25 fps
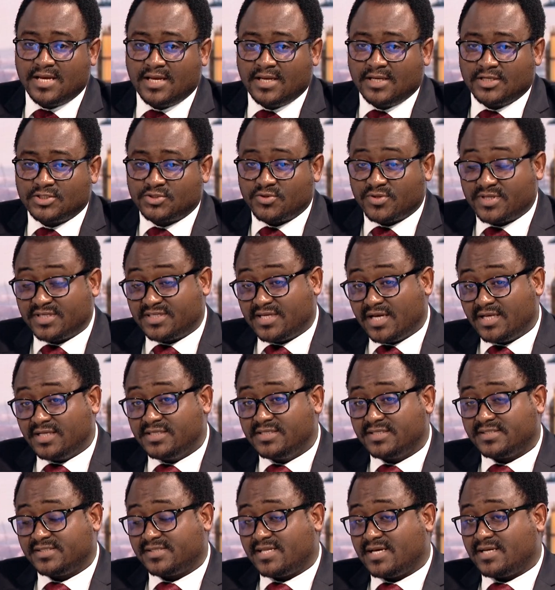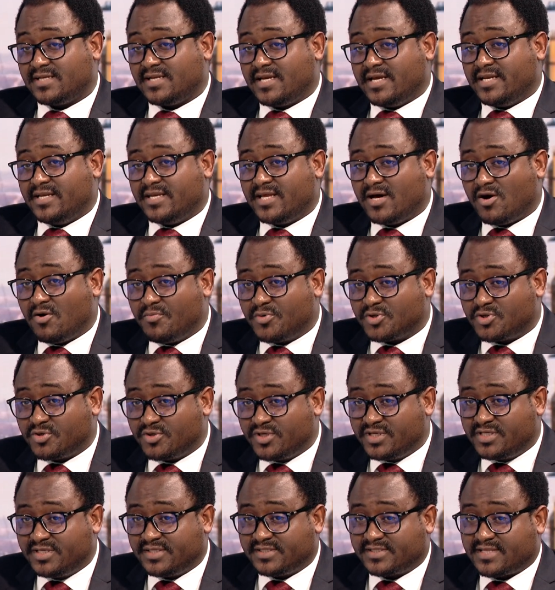So the challenges that and the
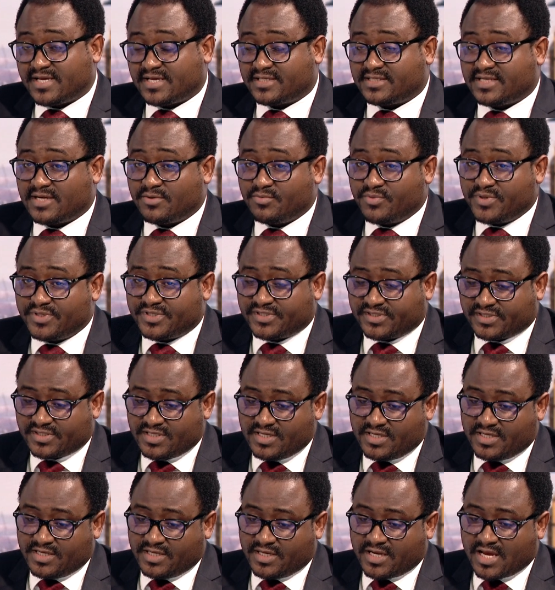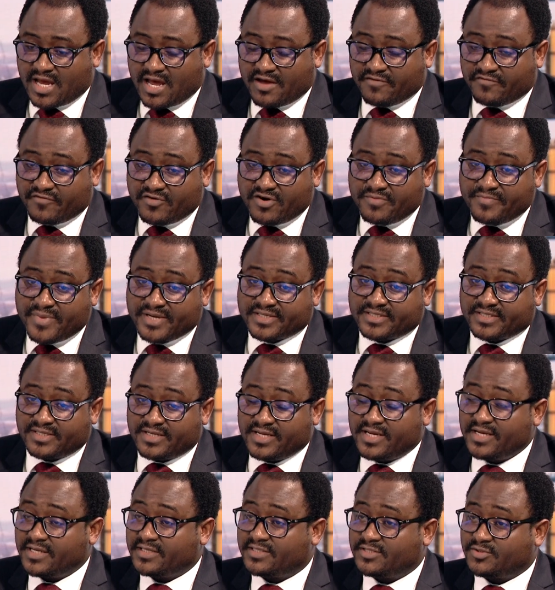opportunities that uh, we see are very much
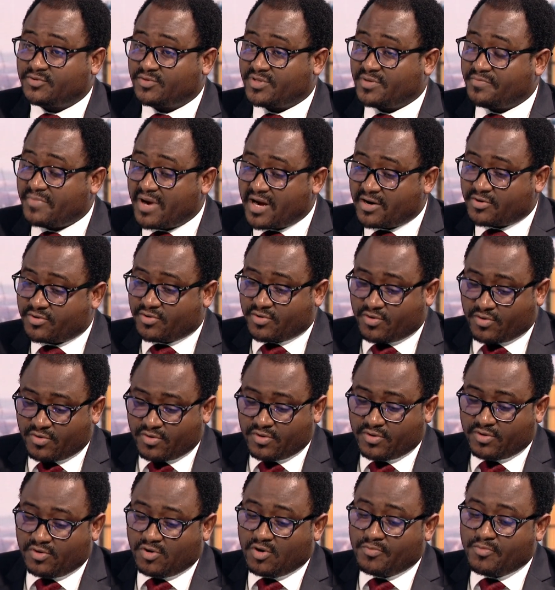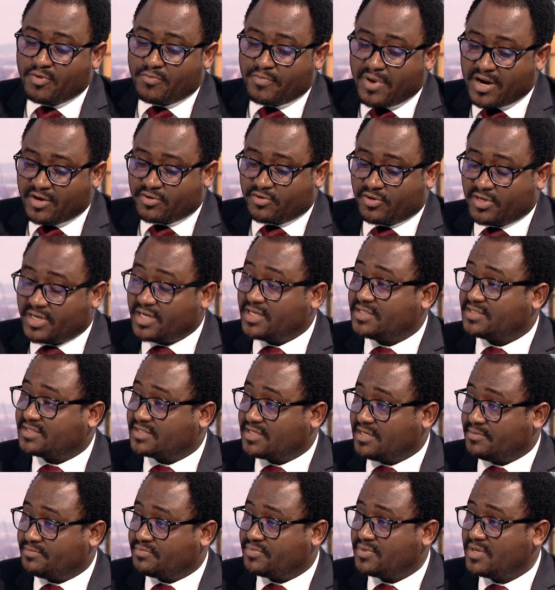linked to the macro, global macro
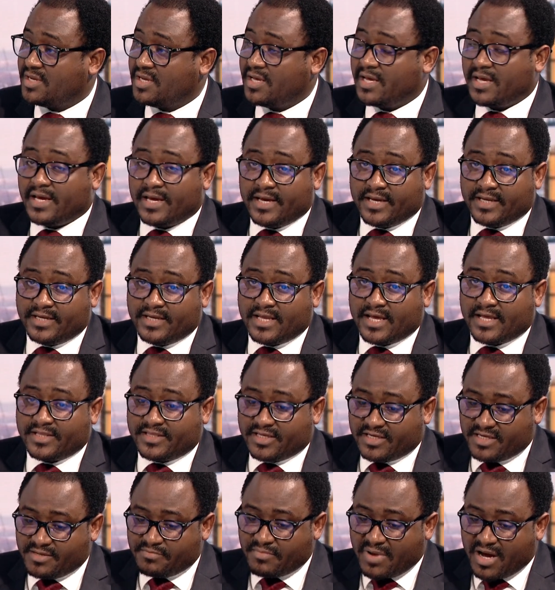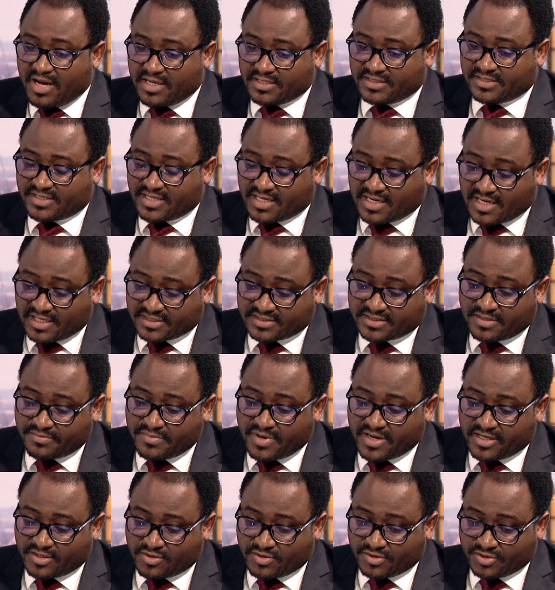landscape, and uh, the demands, the customer
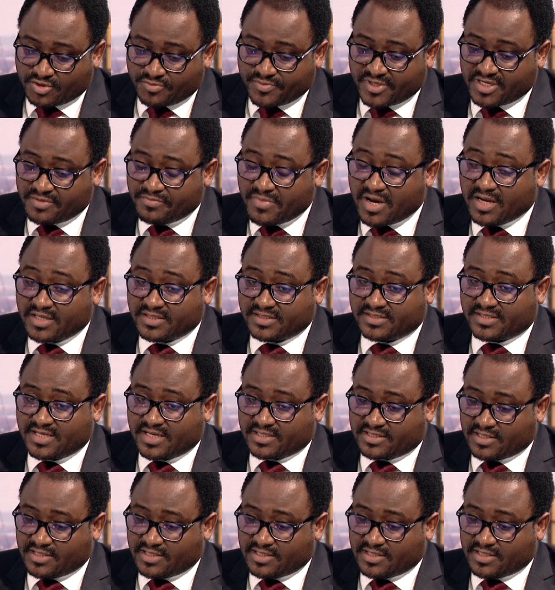and consumer demands that